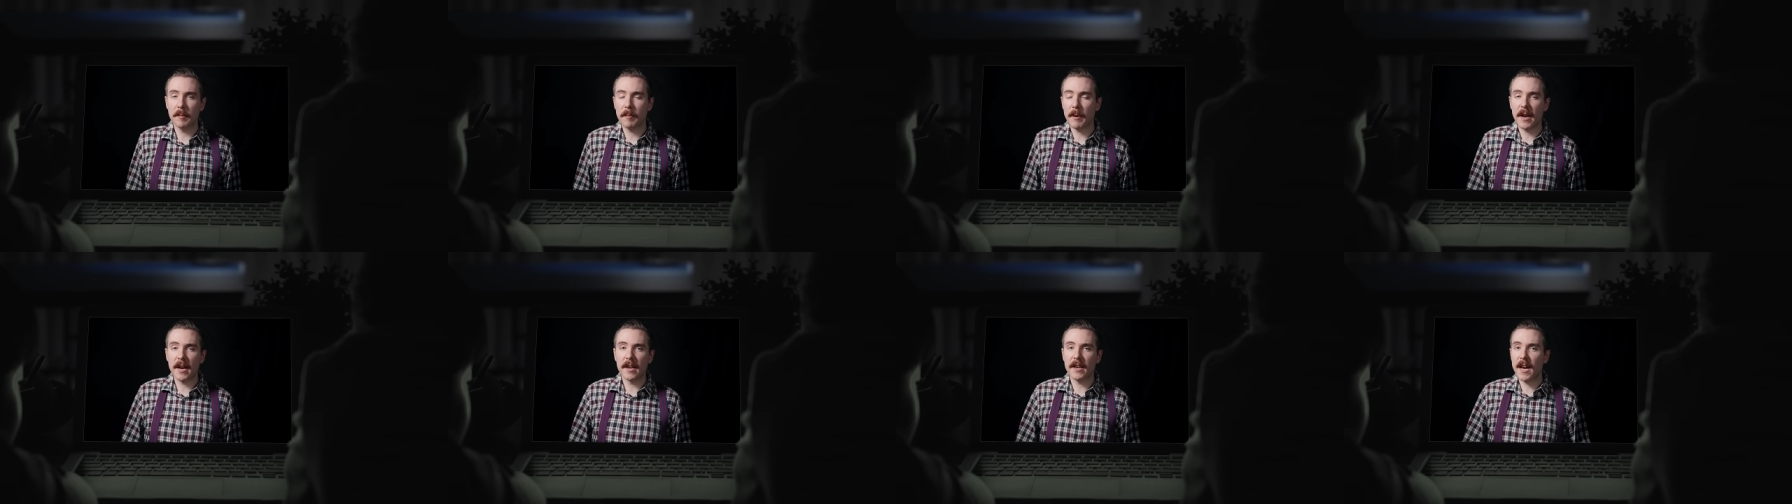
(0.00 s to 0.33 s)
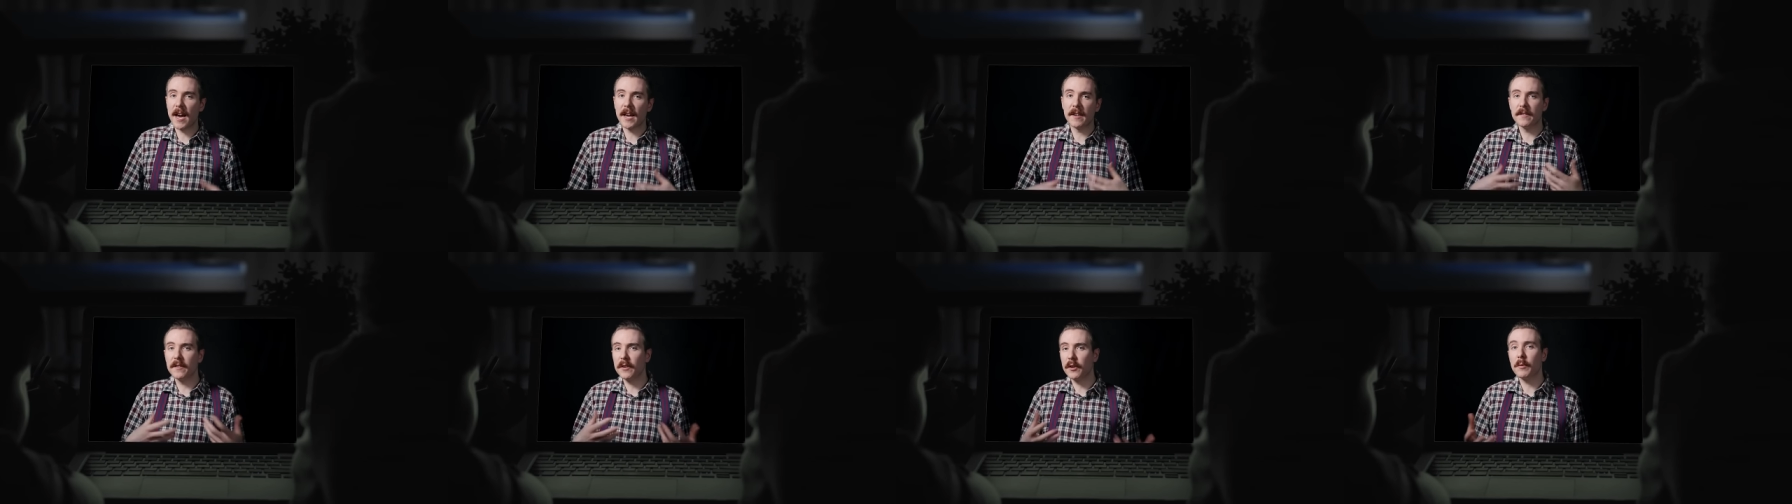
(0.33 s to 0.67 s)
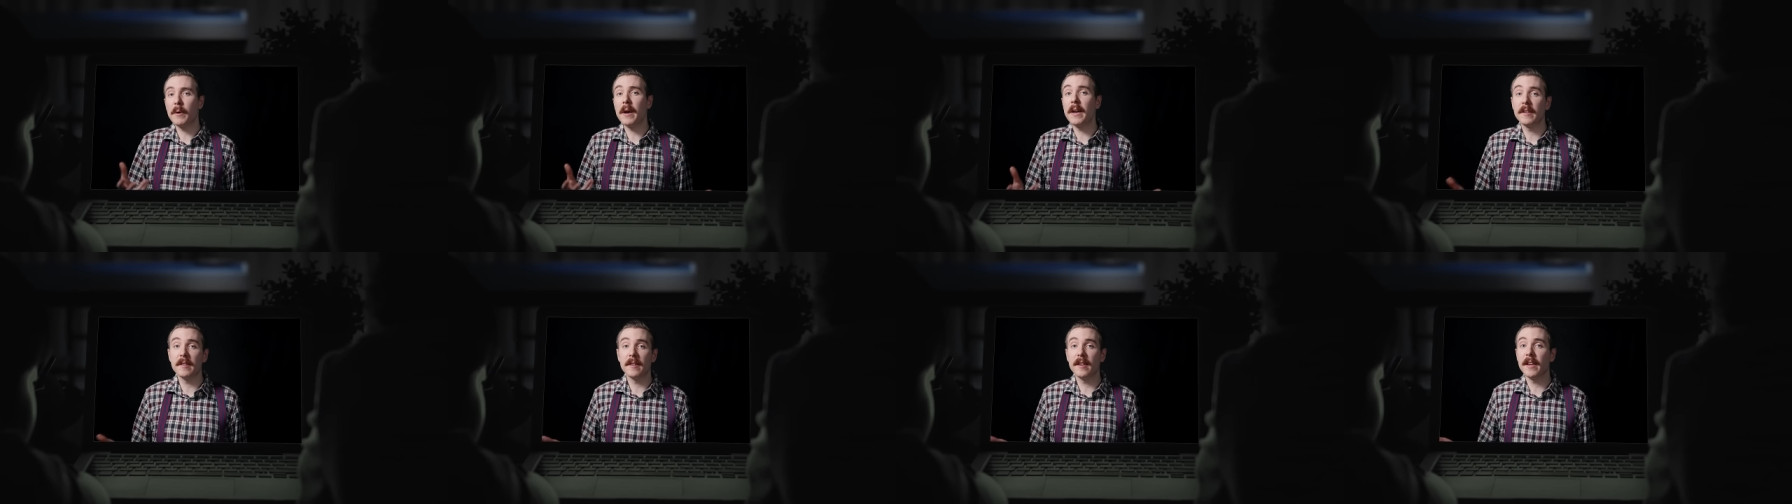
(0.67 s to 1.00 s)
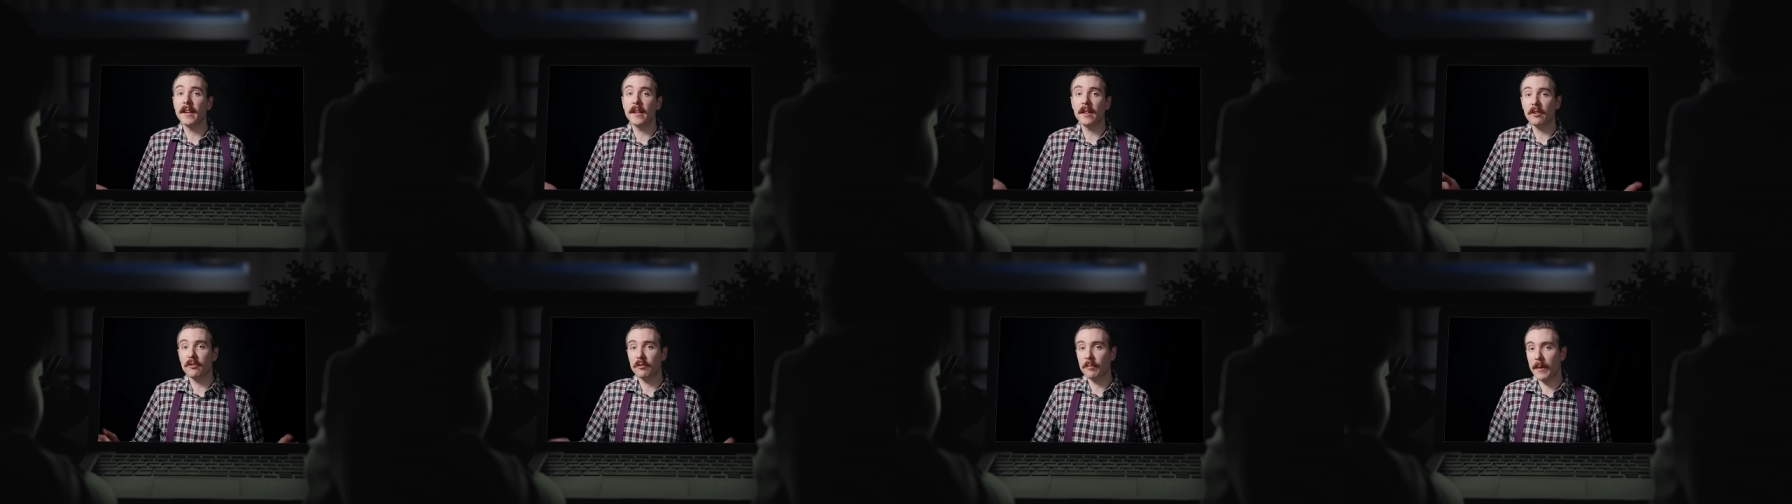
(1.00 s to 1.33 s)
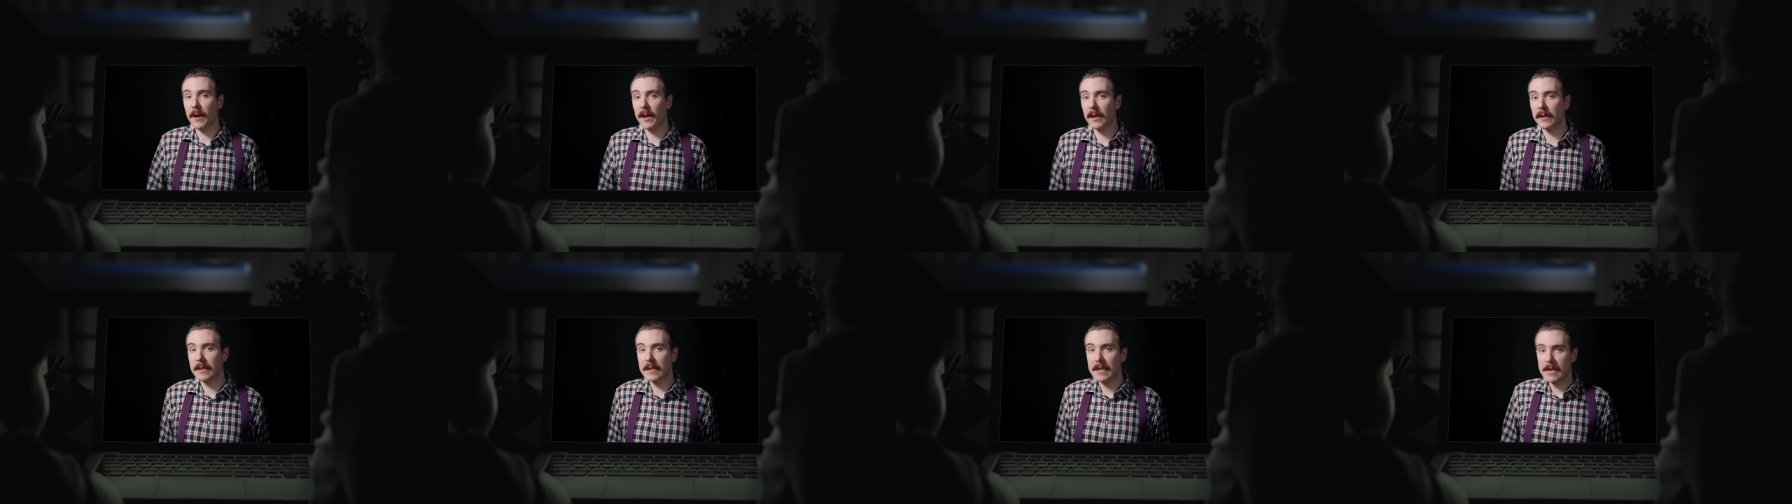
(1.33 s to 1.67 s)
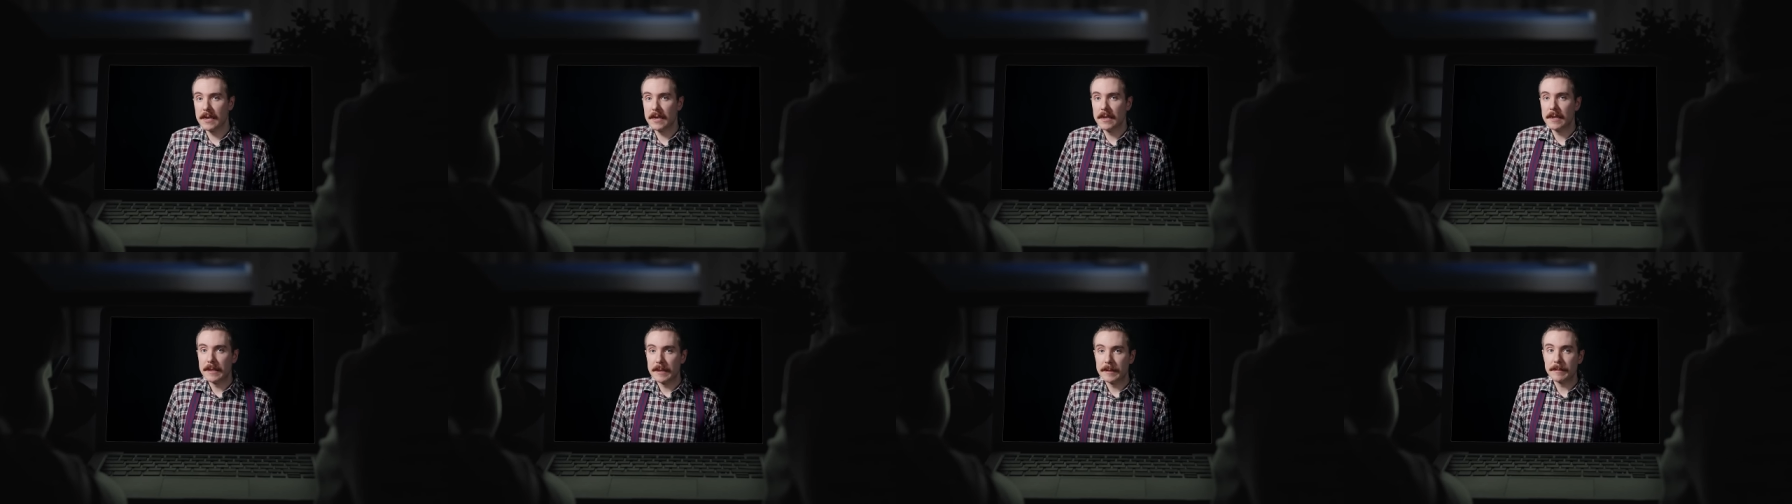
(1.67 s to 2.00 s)
by an antiquated Englishman?
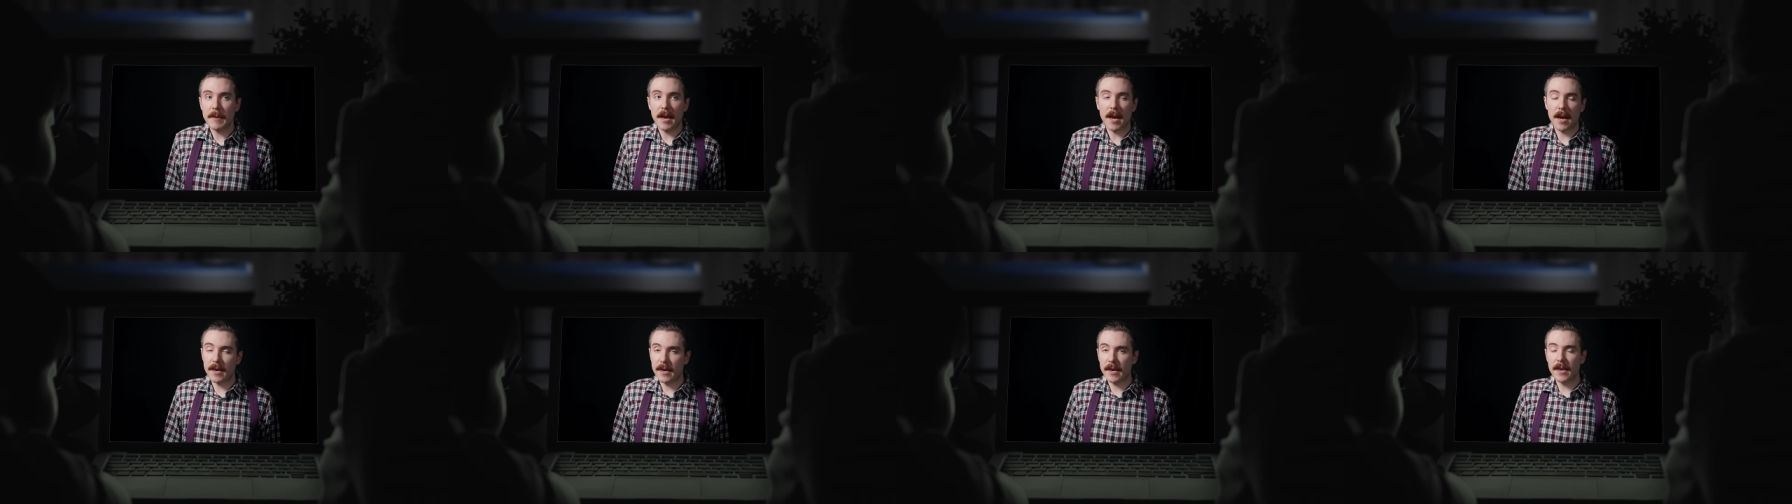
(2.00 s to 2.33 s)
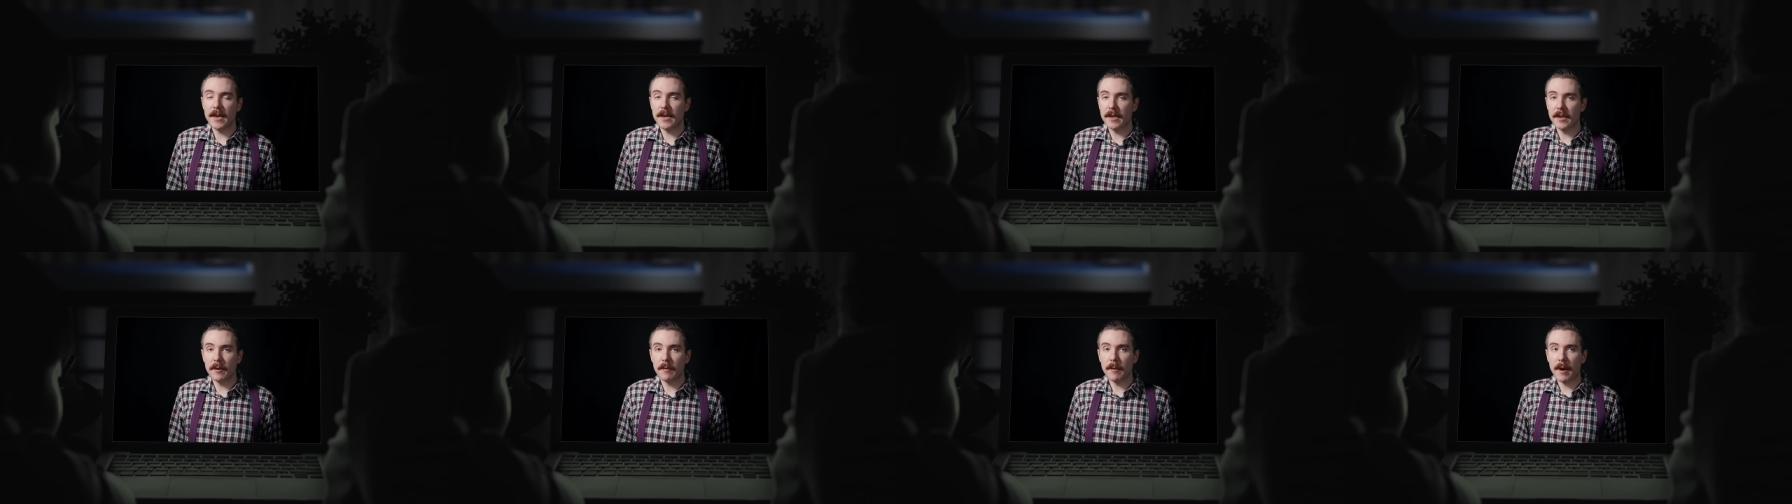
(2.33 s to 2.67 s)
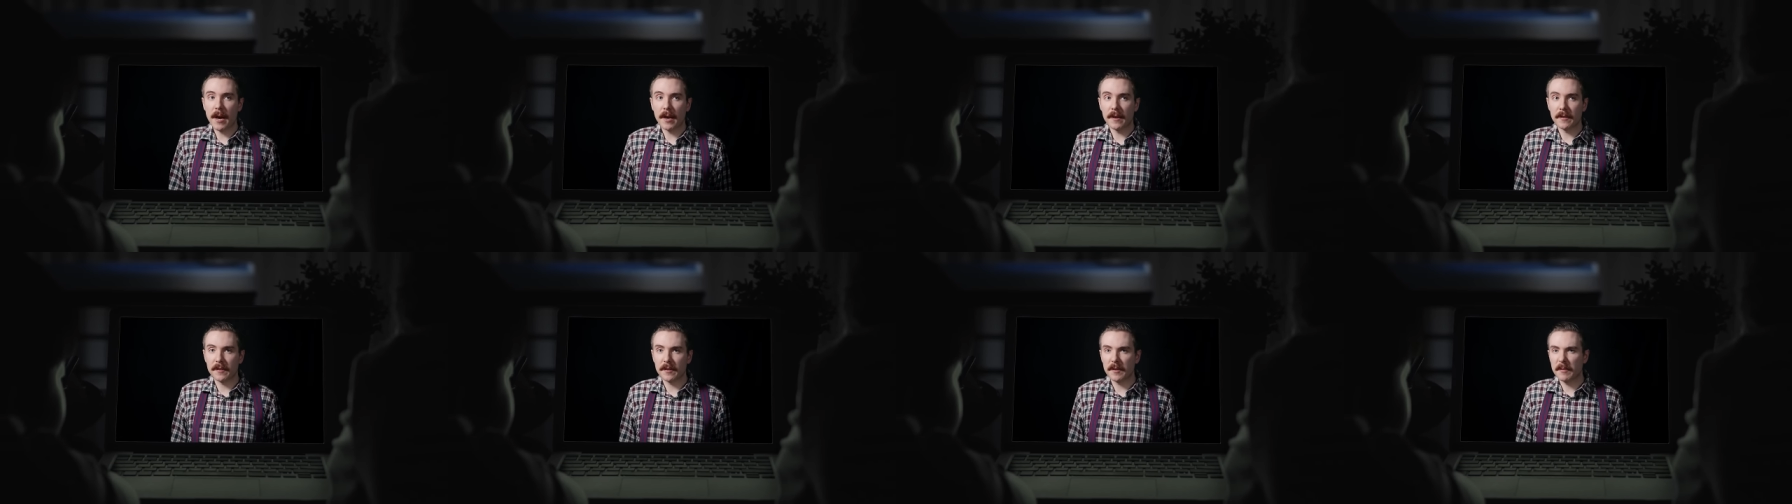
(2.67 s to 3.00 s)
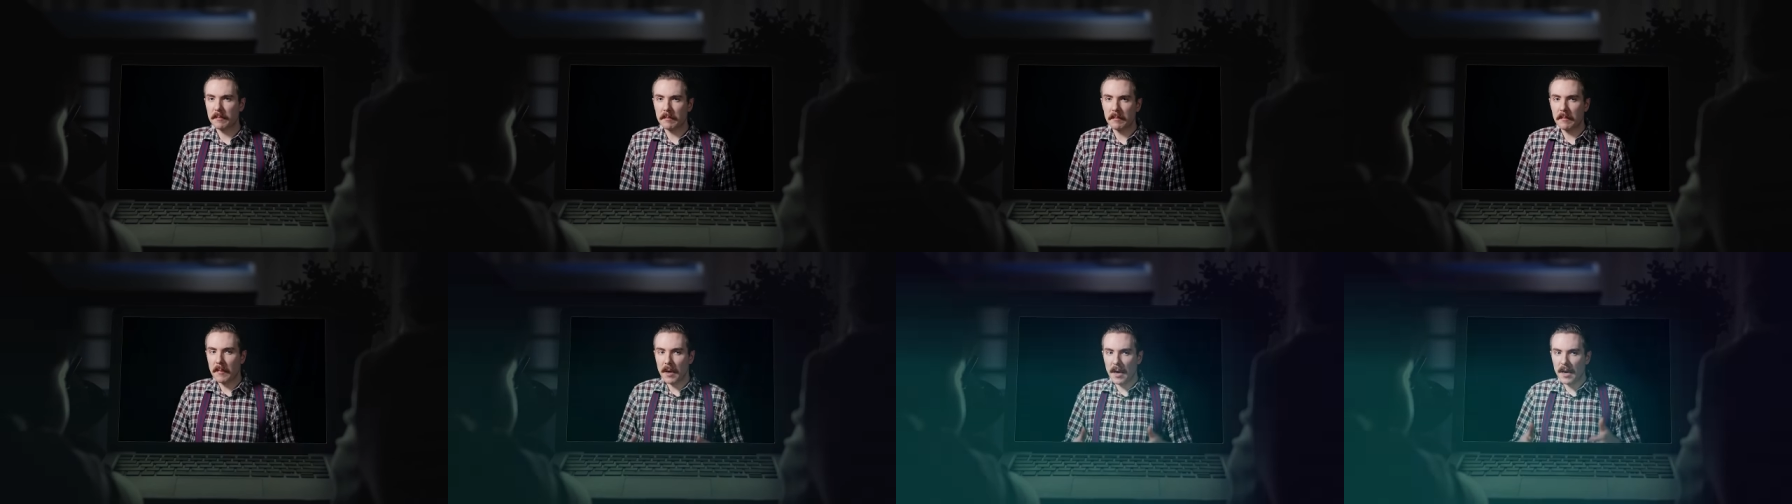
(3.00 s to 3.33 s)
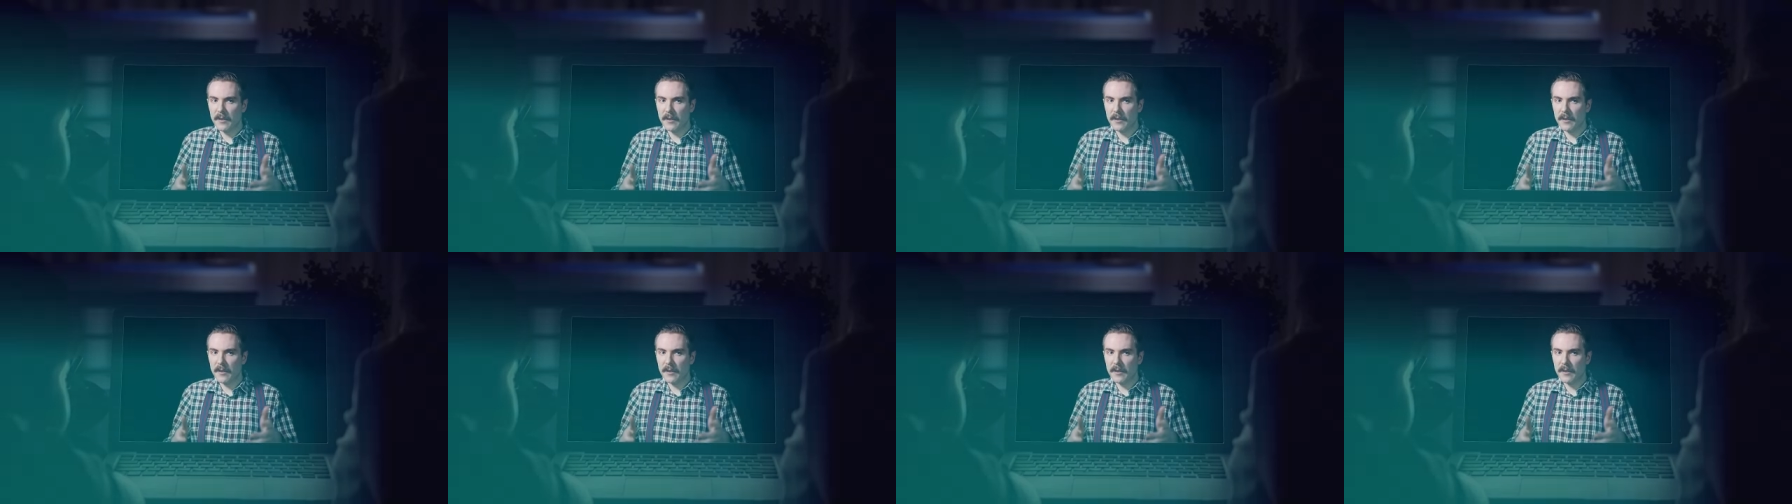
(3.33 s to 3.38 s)
I hear you asked, I